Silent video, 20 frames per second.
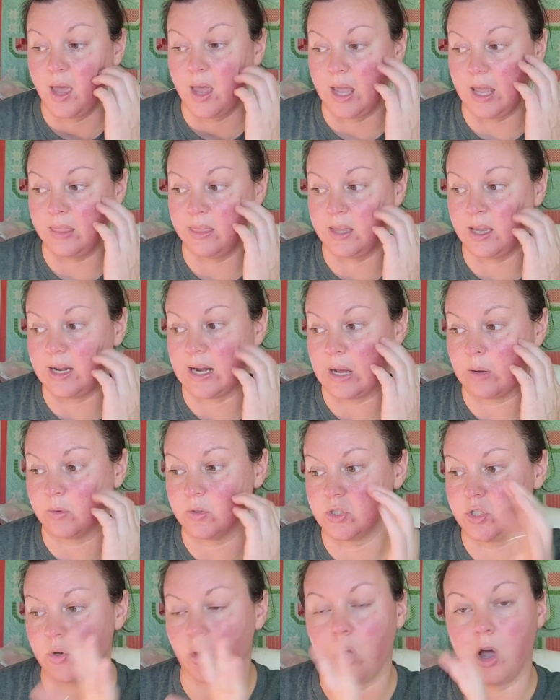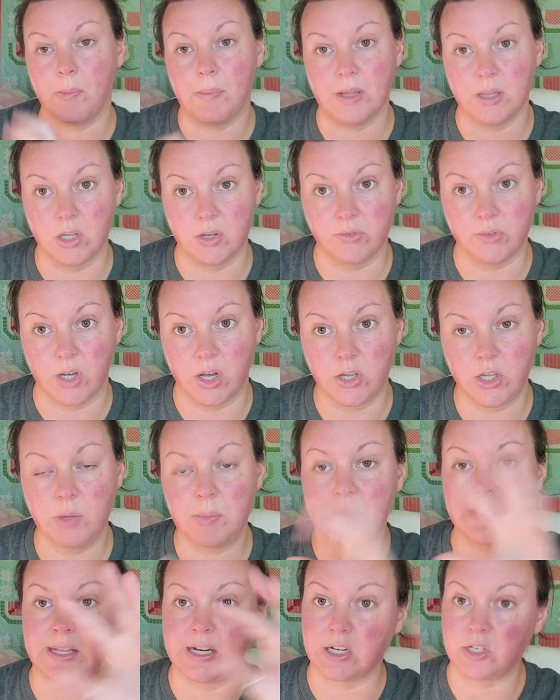And then I will do all my low volume,
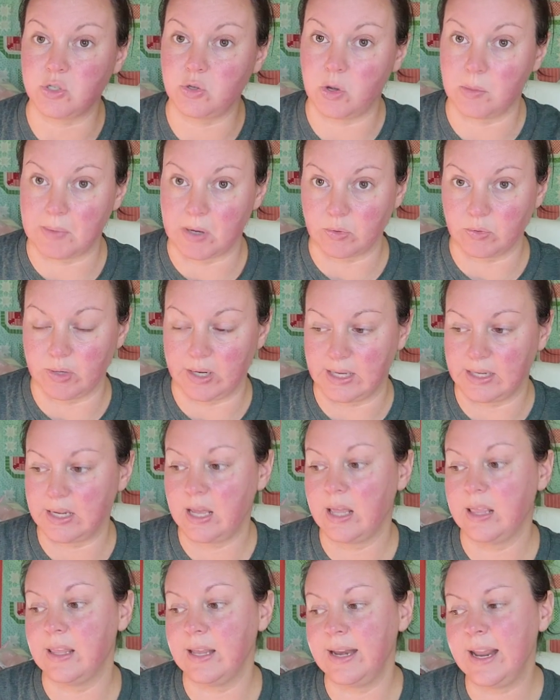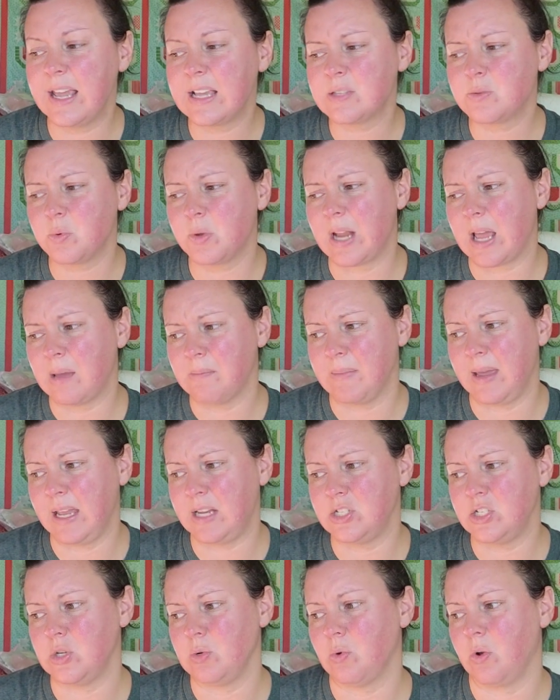and then I'll do all my red. The next one I may
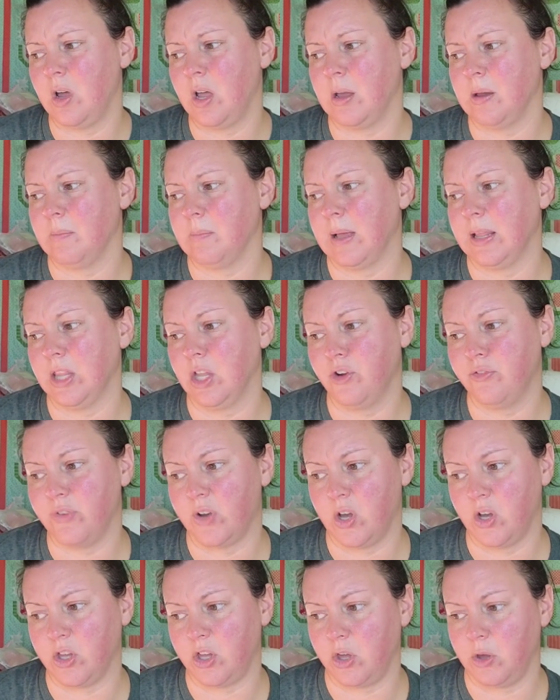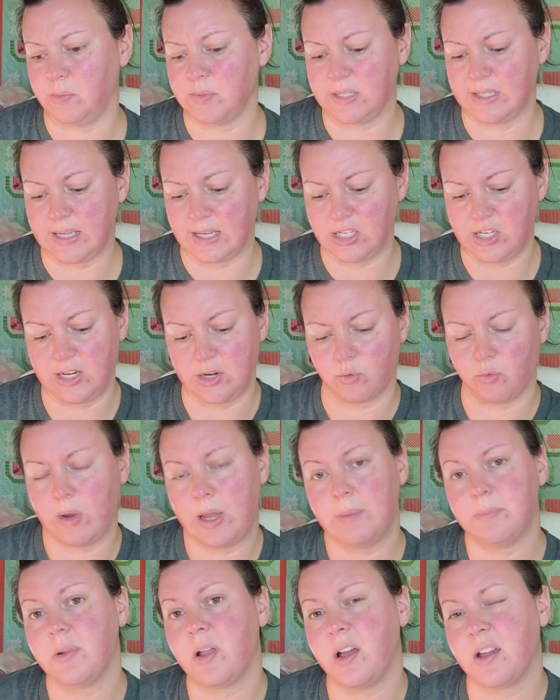do my low volume, since I did a
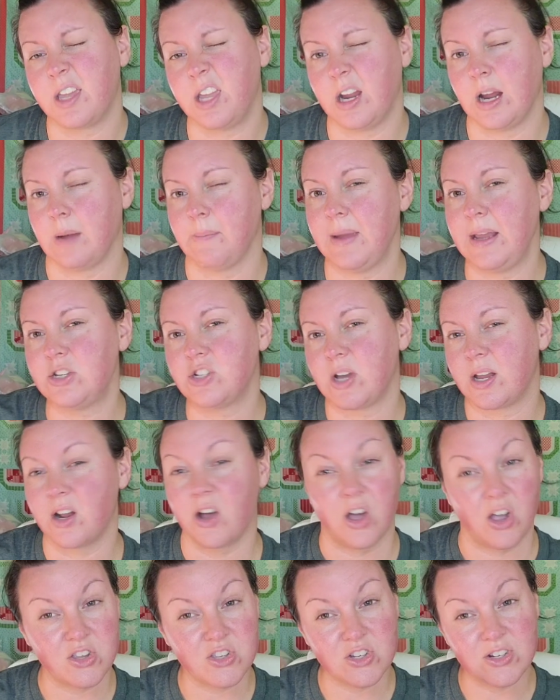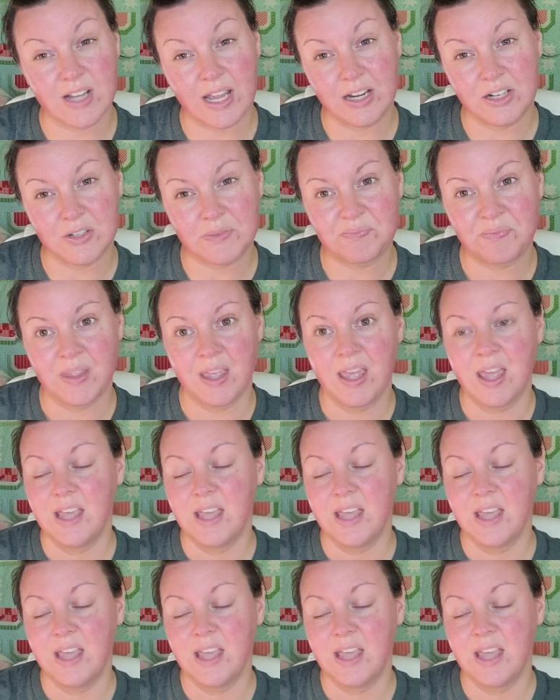red block here. I may try to alternate them.